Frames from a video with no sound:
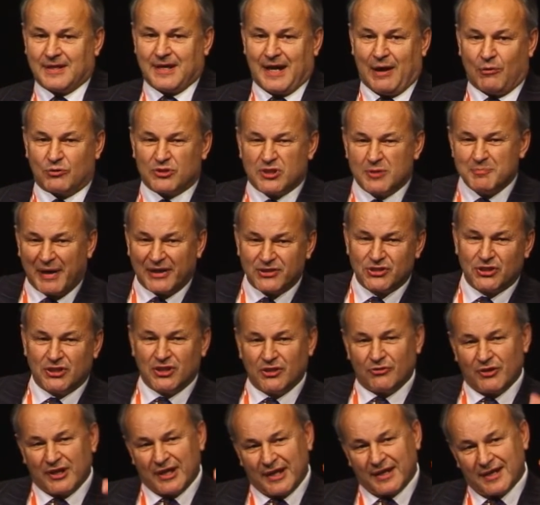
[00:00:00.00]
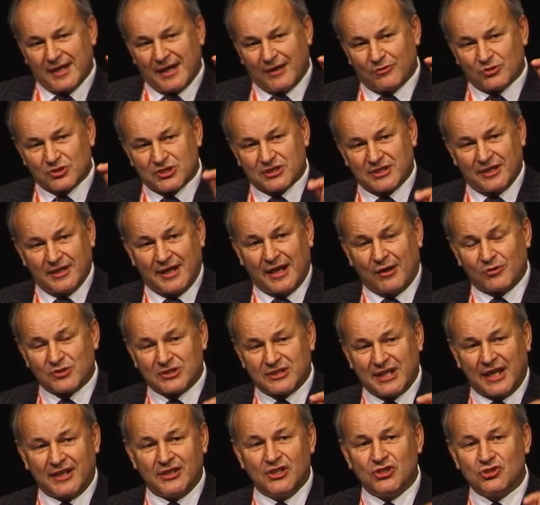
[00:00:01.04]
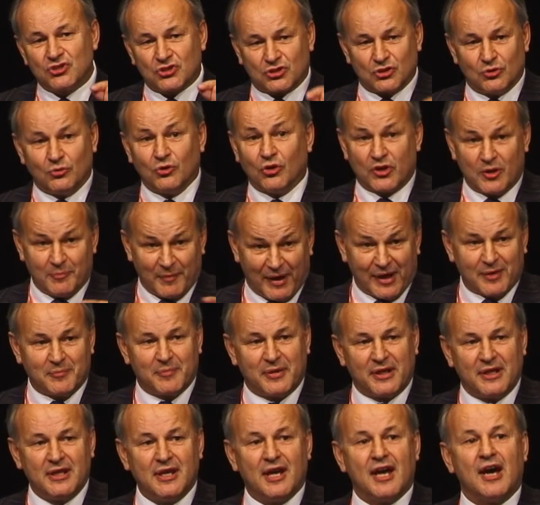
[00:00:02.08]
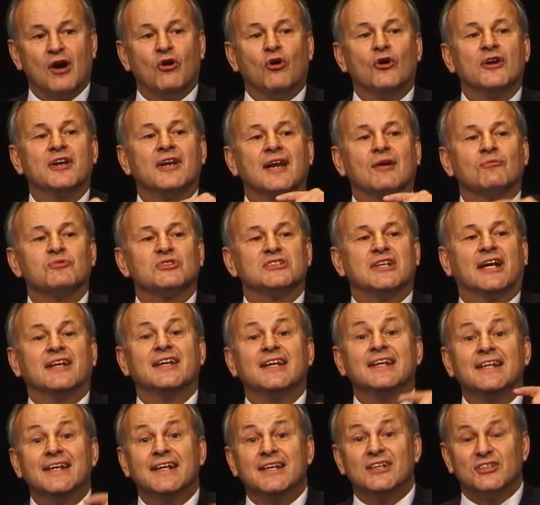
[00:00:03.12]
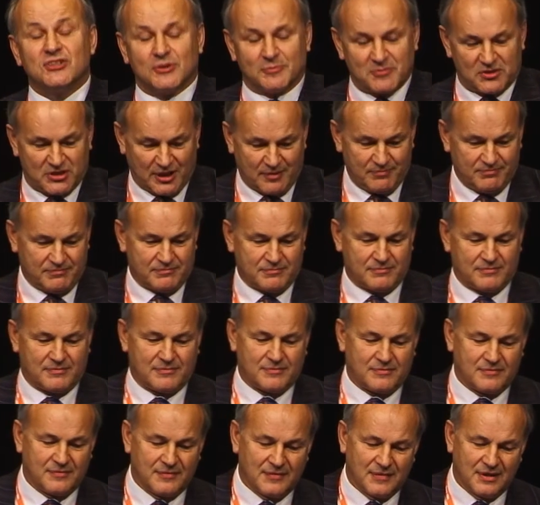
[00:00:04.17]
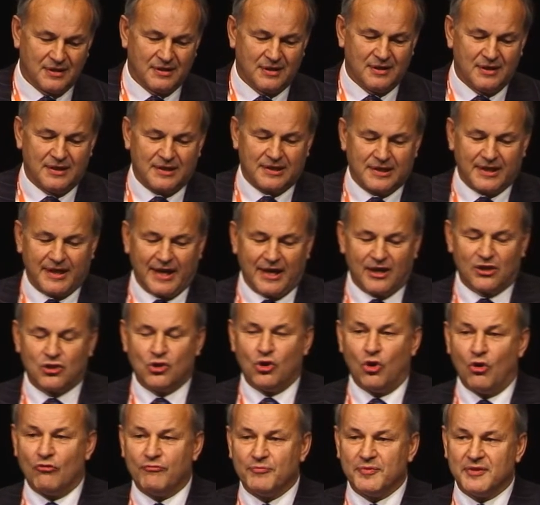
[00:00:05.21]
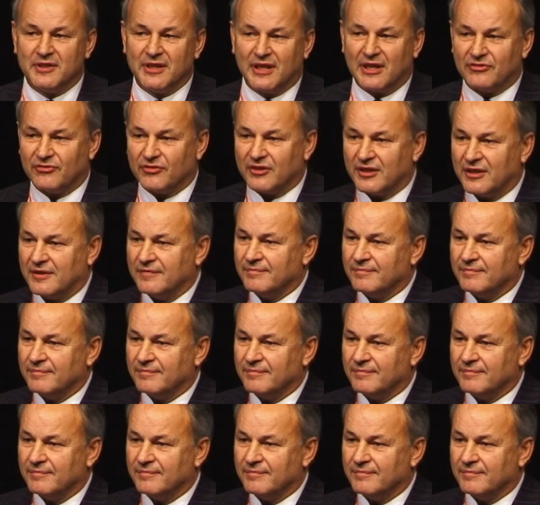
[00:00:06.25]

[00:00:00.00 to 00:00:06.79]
I want you to imagine you're in an outstanding school, or you might be, or in an outstanding leadership team. You get a call from the DFE.